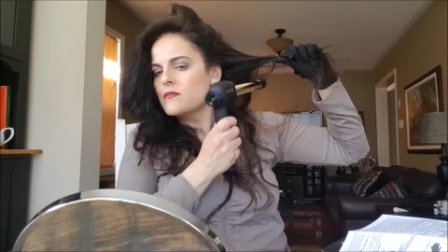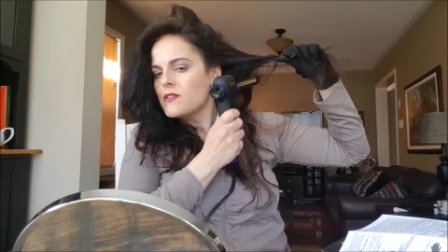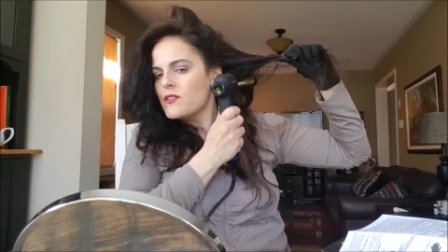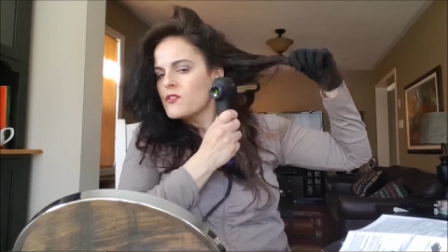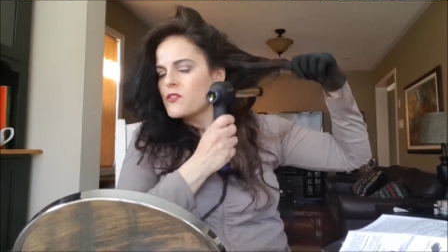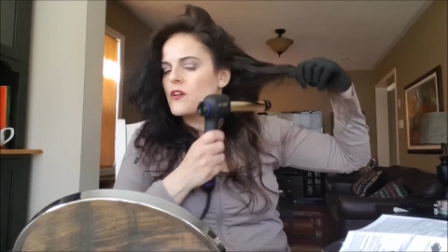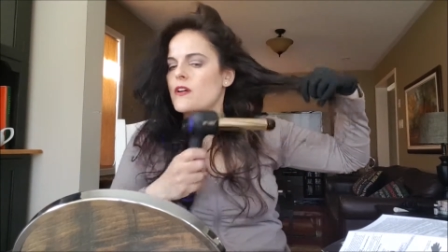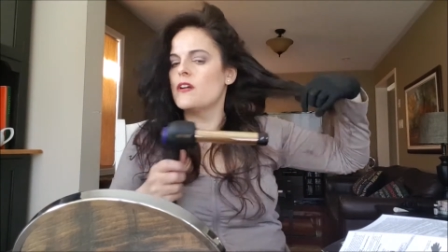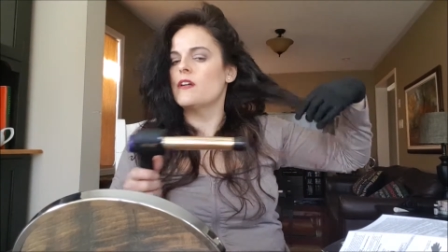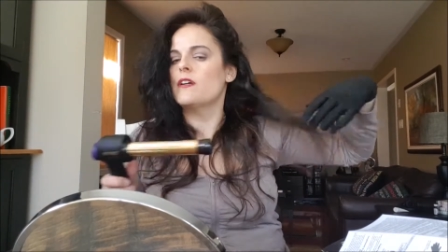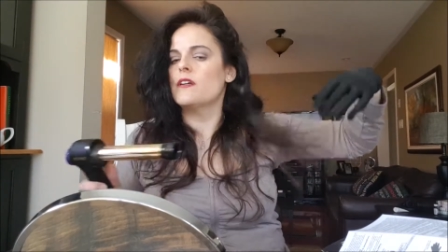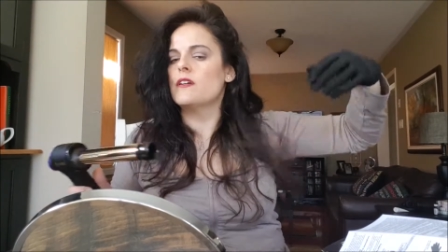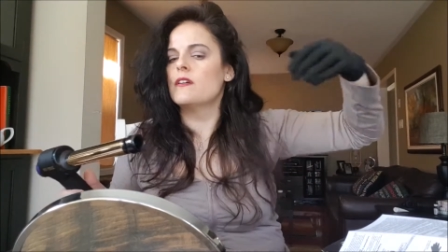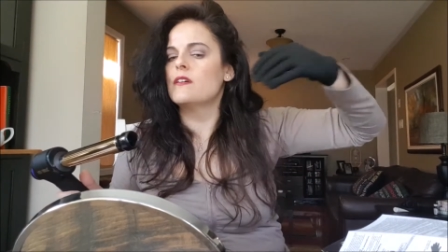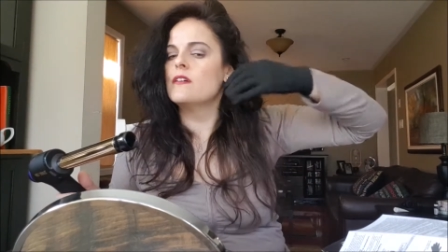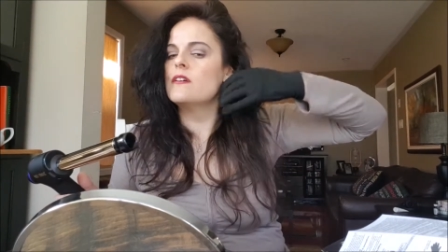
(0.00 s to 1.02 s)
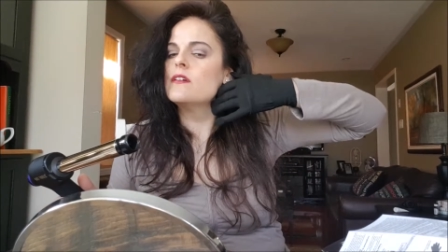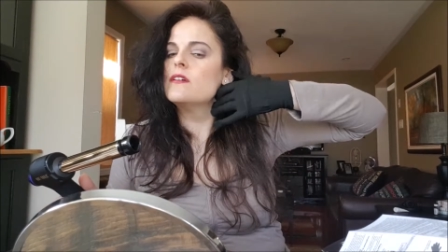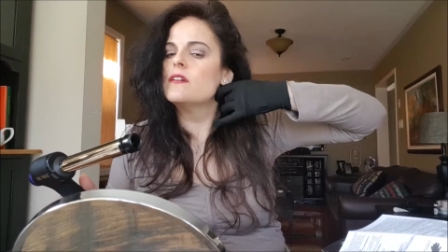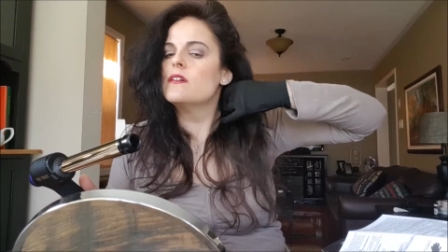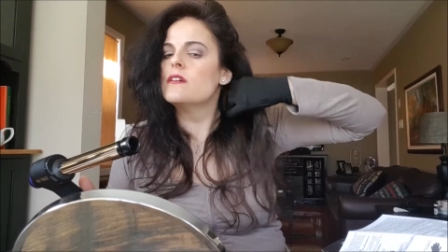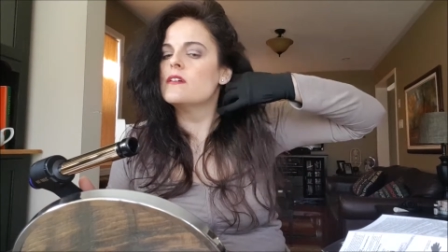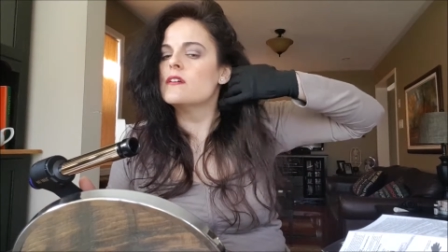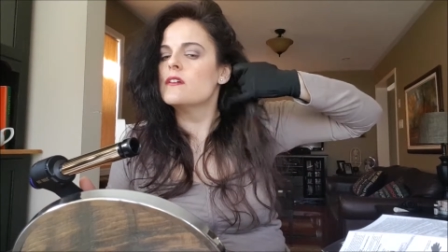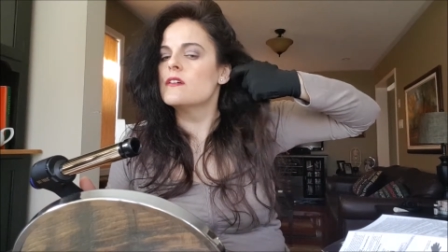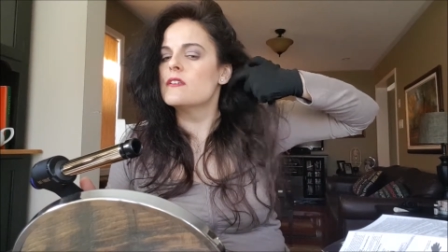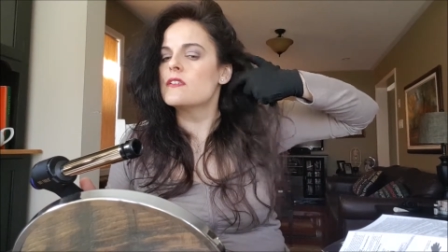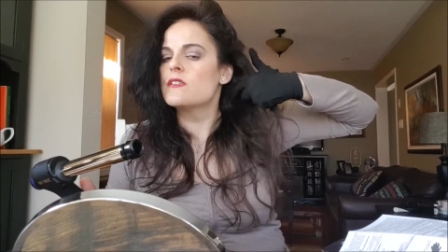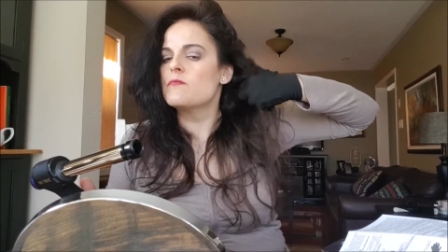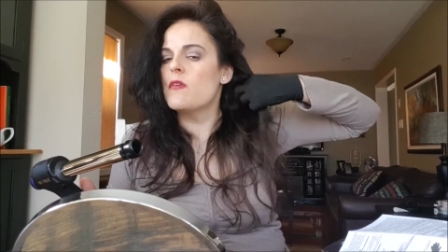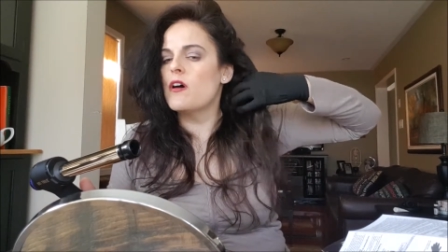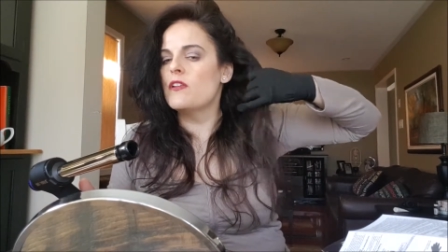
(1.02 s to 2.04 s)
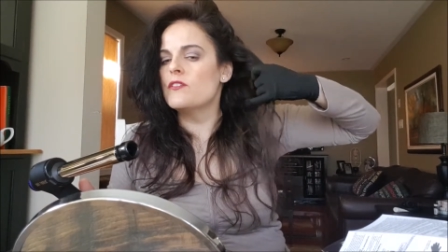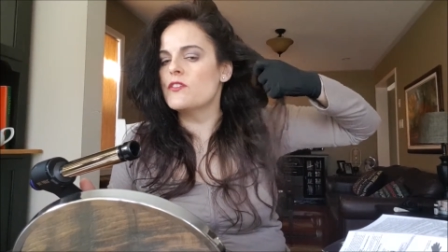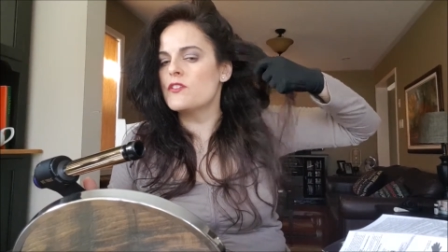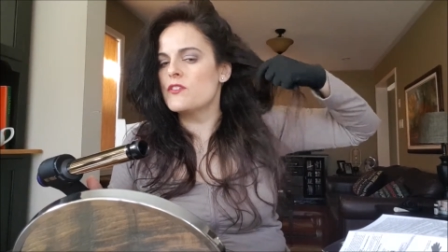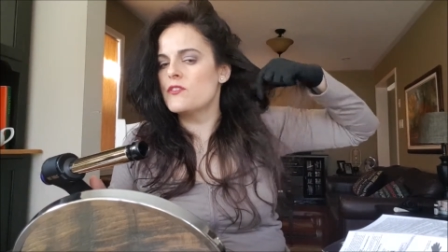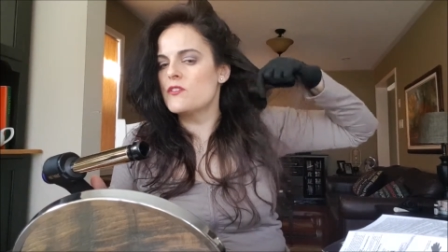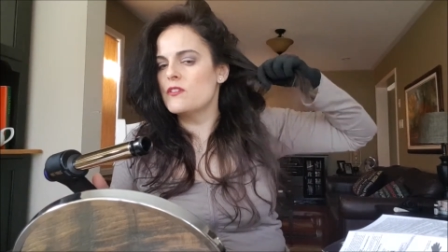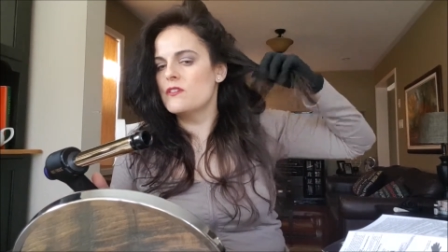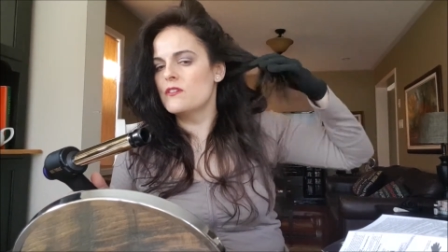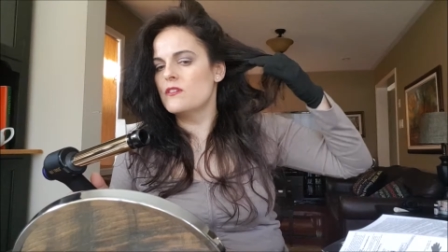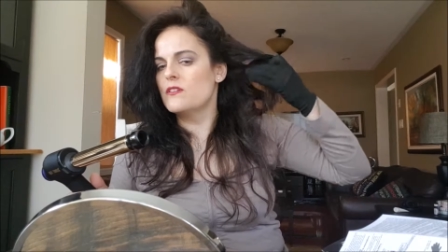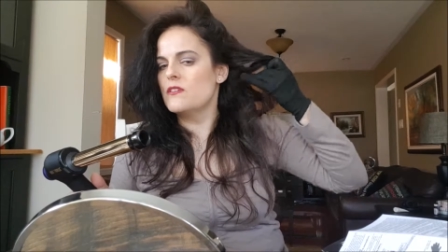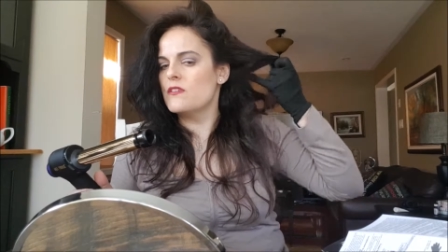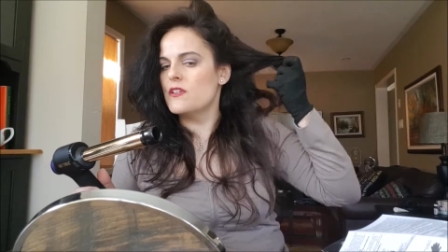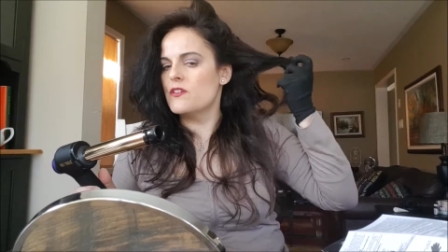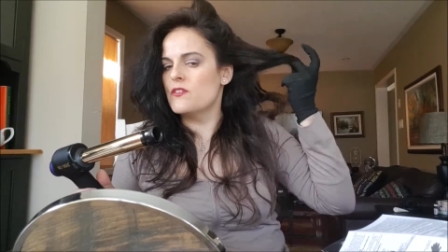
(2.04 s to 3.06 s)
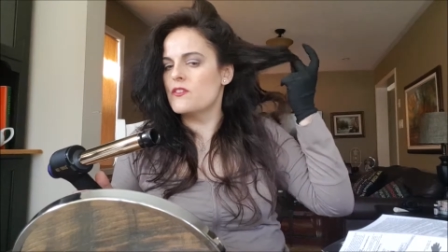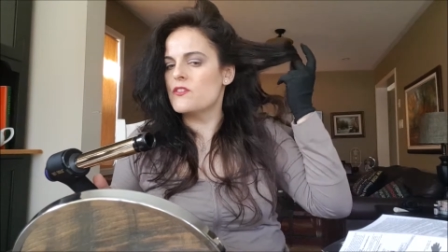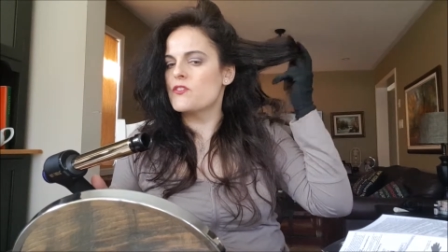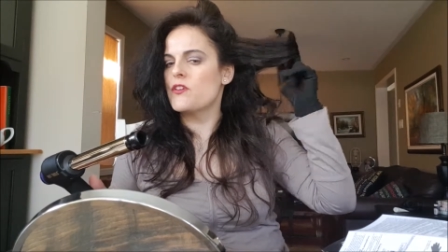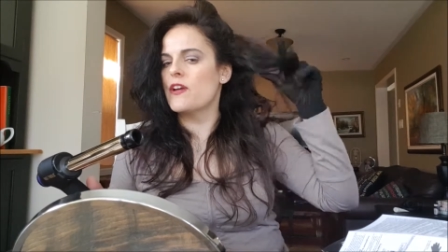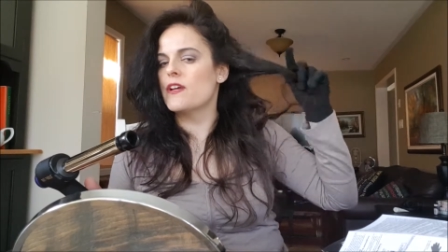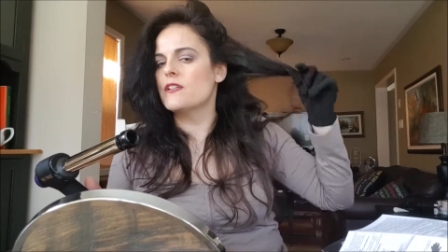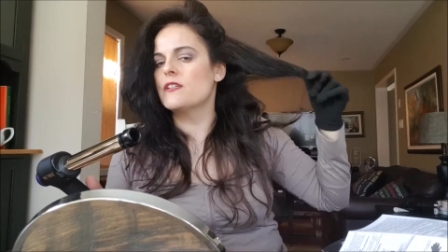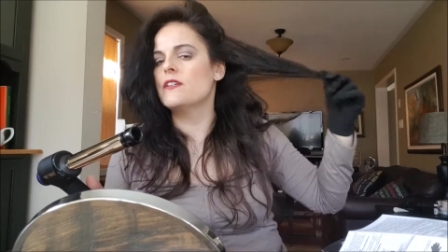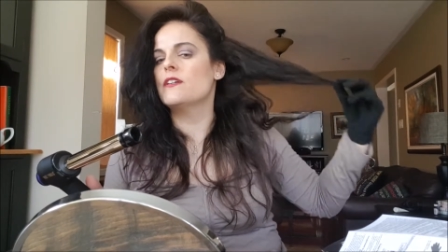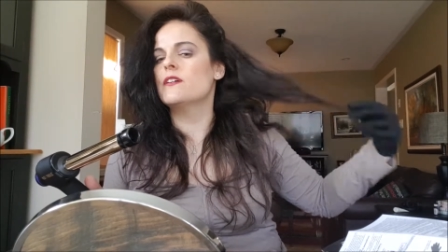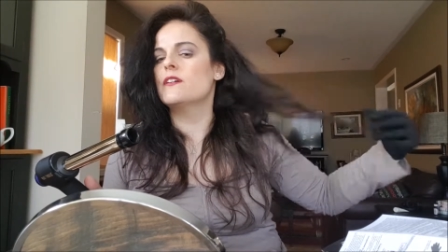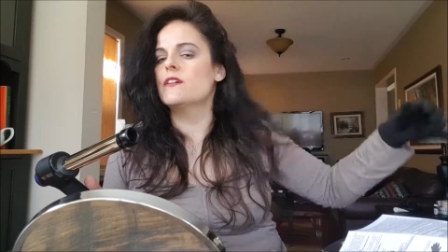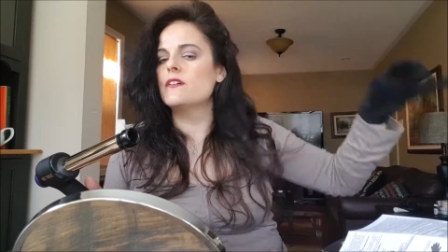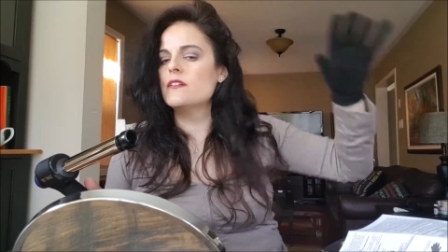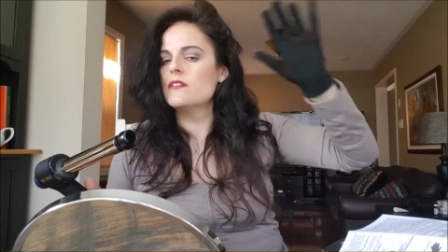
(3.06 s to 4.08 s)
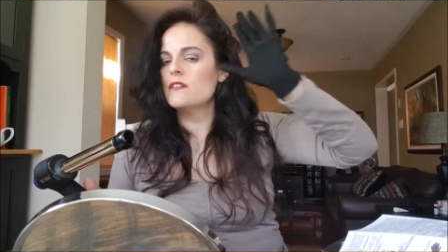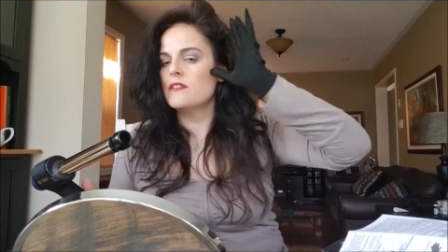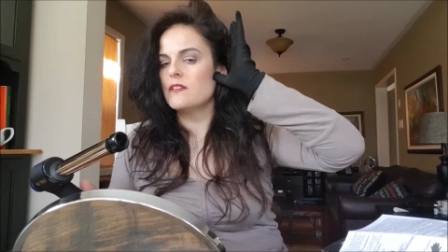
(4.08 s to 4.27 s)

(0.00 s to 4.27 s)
We'll try a smaller, thinner strand here.